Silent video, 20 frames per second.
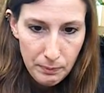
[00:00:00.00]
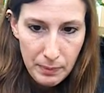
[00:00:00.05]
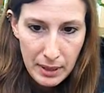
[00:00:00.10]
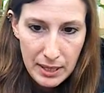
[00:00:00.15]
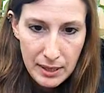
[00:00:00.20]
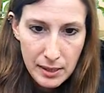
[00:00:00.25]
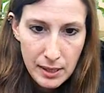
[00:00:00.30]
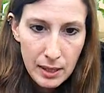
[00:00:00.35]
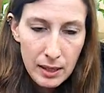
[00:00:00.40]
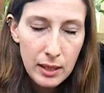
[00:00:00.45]

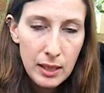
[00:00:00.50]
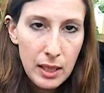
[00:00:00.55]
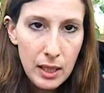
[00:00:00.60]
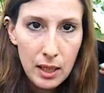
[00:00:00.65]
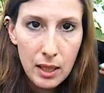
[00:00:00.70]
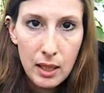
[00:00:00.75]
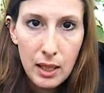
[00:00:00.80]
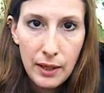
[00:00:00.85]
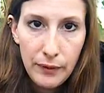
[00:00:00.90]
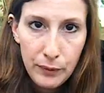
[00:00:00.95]

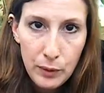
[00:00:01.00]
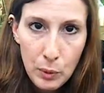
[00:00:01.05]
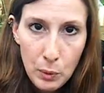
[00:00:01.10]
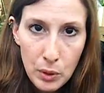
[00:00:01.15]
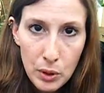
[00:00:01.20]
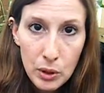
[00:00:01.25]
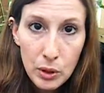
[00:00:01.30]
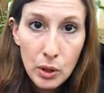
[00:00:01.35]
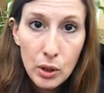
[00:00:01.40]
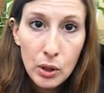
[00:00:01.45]
basically, if you
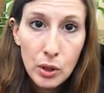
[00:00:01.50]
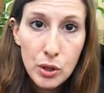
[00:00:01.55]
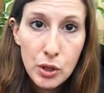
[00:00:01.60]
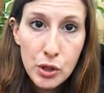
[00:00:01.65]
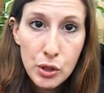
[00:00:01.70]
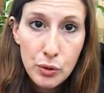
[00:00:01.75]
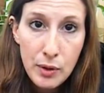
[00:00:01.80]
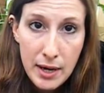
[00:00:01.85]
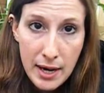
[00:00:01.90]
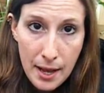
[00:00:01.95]
were to look
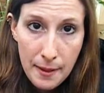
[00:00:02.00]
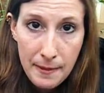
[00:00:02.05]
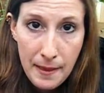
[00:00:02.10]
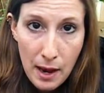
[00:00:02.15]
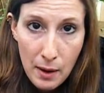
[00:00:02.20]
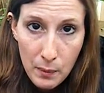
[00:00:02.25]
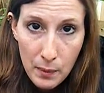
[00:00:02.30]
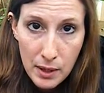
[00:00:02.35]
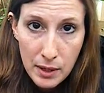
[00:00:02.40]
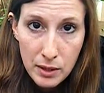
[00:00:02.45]
straight out
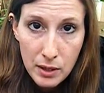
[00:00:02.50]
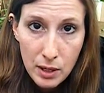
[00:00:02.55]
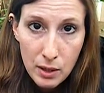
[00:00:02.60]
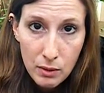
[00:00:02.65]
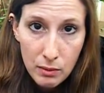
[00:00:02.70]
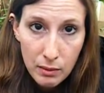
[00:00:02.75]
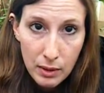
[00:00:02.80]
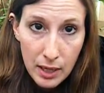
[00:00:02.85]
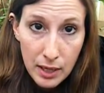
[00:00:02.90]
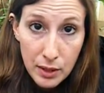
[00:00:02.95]
that
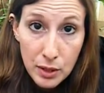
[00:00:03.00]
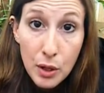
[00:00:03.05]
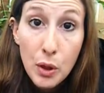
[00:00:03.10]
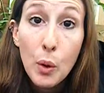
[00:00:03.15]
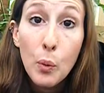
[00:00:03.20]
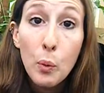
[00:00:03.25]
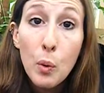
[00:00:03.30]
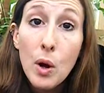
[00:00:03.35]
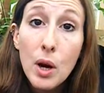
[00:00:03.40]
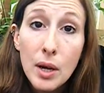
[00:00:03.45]
window into
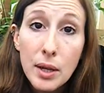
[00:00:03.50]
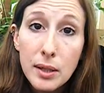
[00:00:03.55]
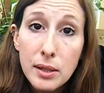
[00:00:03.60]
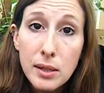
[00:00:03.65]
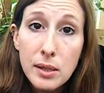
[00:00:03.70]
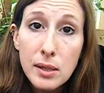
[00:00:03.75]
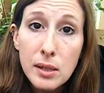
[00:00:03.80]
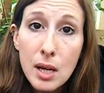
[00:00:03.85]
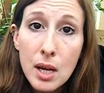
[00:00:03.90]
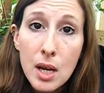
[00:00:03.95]
the
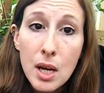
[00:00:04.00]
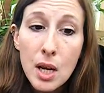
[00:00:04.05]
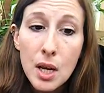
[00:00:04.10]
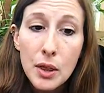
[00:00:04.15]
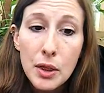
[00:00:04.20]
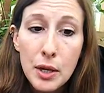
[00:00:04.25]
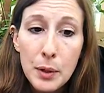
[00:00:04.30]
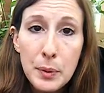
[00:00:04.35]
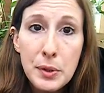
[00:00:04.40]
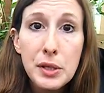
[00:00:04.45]
woods,
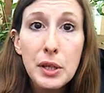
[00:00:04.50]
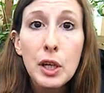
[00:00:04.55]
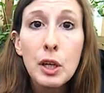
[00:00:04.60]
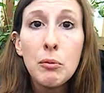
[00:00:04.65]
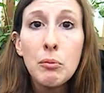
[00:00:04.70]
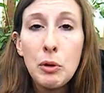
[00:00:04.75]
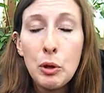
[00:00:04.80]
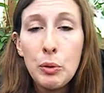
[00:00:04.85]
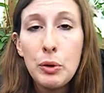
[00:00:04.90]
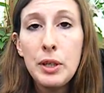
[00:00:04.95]
there was a
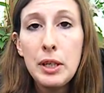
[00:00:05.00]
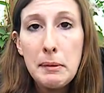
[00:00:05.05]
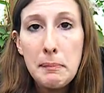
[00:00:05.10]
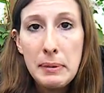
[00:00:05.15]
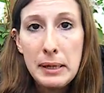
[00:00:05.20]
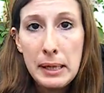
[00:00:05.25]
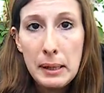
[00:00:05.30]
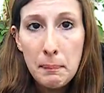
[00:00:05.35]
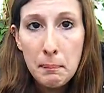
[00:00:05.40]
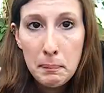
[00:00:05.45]
community
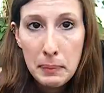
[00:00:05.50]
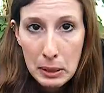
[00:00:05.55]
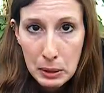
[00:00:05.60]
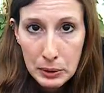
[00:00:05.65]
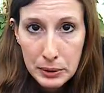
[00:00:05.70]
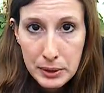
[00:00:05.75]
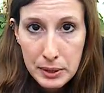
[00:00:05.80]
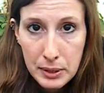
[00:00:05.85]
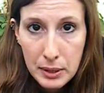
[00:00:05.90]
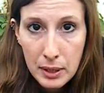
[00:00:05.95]
being
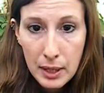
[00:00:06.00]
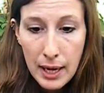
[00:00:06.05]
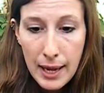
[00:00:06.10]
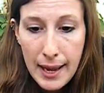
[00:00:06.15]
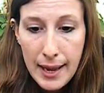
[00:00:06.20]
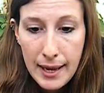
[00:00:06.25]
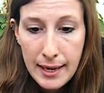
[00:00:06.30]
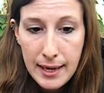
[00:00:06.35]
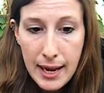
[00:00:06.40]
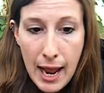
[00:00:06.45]
built,
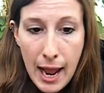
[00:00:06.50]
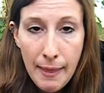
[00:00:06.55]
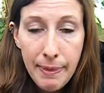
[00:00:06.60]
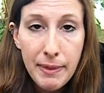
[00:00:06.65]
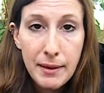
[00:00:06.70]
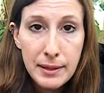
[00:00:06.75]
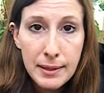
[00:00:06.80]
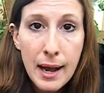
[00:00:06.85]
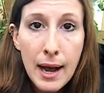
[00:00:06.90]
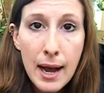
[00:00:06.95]
and at
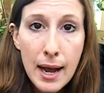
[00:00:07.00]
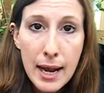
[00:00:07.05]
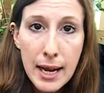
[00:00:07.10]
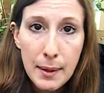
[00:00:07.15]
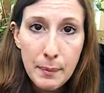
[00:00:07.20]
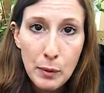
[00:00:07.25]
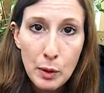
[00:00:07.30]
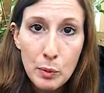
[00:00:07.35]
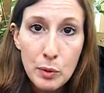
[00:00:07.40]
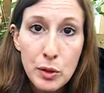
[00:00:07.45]
the
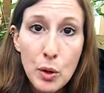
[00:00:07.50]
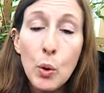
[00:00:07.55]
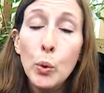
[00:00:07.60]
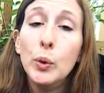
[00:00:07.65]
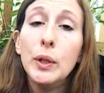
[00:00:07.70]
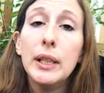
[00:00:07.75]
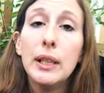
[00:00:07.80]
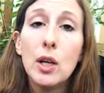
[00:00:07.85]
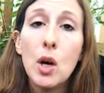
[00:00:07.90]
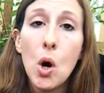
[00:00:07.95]
time, there was
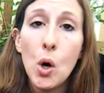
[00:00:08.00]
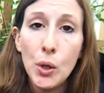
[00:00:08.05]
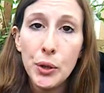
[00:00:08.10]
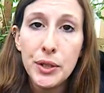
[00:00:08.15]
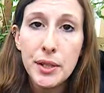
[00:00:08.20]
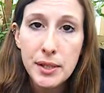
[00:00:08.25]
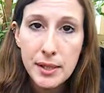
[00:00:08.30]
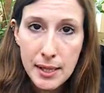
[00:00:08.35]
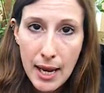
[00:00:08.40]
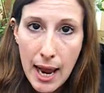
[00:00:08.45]
only a
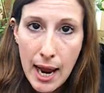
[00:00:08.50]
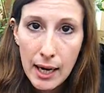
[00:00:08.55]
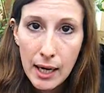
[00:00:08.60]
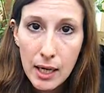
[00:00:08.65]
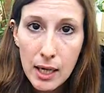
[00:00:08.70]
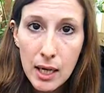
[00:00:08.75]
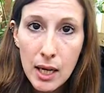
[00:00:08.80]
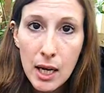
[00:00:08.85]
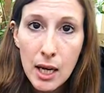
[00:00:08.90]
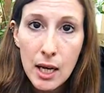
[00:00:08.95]

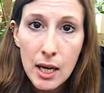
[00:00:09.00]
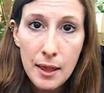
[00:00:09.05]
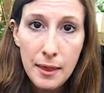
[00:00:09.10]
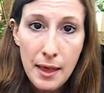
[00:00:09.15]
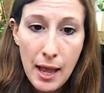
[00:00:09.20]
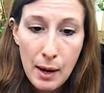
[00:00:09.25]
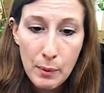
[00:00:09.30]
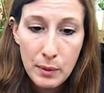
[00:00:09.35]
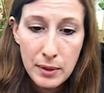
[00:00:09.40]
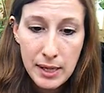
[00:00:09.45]
cul-de-sac
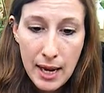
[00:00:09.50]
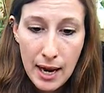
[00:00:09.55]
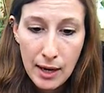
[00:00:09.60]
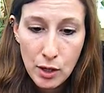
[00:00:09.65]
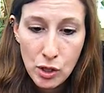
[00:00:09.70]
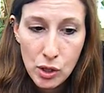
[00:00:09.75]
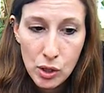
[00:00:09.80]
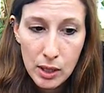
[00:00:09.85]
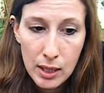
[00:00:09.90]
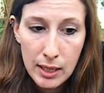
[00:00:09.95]
that was
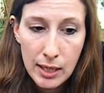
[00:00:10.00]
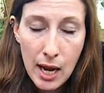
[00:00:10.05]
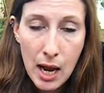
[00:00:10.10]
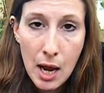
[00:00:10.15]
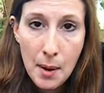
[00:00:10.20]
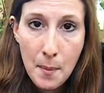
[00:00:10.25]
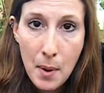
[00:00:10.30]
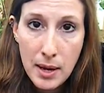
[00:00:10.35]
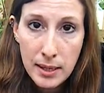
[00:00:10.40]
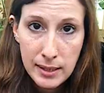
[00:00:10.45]
actually
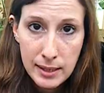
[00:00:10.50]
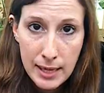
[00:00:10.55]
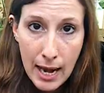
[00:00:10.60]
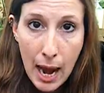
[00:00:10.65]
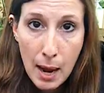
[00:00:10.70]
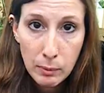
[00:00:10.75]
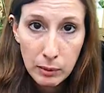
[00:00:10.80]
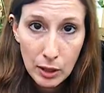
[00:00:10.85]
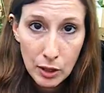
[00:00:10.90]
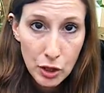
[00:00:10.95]

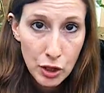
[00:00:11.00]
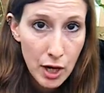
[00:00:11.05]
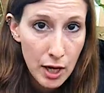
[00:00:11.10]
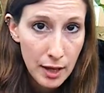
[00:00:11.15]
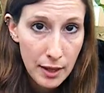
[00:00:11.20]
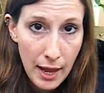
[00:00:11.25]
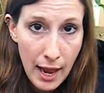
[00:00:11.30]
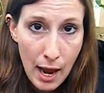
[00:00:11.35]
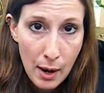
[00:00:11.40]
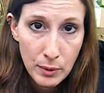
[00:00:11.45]
established. None
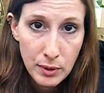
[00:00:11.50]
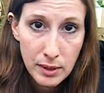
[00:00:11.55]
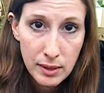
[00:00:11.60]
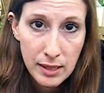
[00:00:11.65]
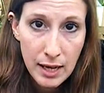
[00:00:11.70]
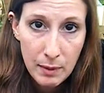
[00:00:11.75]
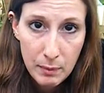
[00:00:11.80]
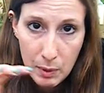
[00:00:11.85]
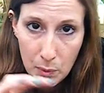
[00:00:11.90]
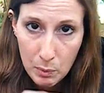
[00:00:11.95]
of the
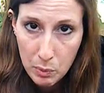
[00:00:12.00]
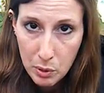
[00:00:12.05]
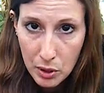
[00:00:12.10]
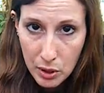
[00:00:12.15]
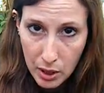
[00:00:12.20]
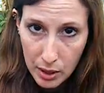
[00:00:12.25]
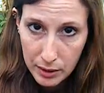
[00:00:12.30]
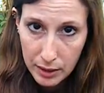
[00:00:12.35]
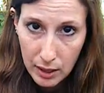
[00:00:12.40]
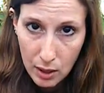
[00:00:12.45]
houses had been put
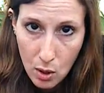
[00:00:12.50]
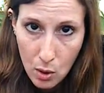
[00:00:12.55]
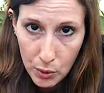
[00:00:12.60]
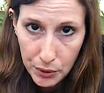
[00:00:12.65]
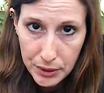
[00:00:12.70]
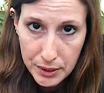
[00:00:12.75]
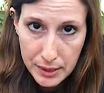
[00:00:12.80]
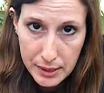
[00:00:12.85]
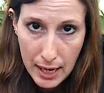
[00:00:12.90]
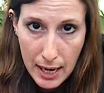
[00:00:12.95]
on the
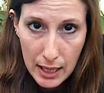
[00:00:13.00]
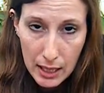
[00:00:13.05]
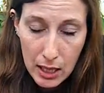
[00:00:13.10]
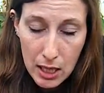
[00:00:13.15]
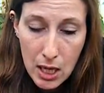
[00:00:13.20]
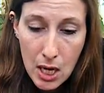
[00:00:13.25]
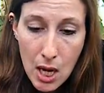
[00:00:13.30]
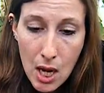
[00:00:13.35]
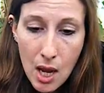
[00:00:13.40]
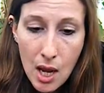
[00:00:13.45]
cul-de-sac.
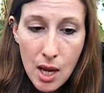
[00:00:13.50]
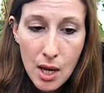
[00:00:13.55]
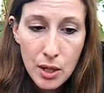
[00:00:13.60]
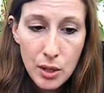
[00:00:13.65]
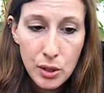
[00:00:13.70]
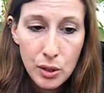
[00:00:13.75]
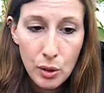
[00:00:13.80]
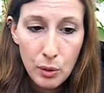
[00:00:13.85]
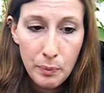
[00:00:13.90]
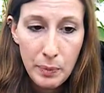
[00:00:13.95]

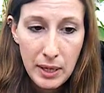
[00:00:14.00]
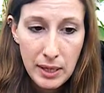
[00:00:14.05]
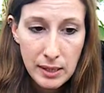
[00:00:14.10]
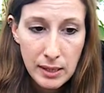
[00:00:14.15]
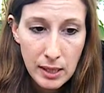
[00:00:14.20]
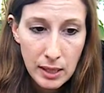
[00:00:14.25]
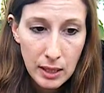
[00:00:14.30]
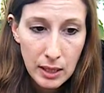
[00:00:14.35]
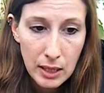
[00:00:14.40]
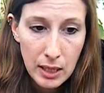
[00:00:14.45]
So
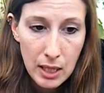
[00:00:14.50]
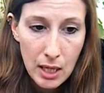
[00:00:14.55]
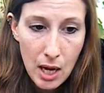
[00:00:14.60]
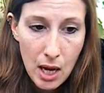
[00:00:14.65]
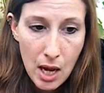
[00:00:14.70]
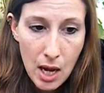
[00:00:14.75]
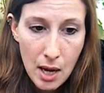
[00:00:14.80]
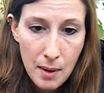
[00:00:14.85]
basically,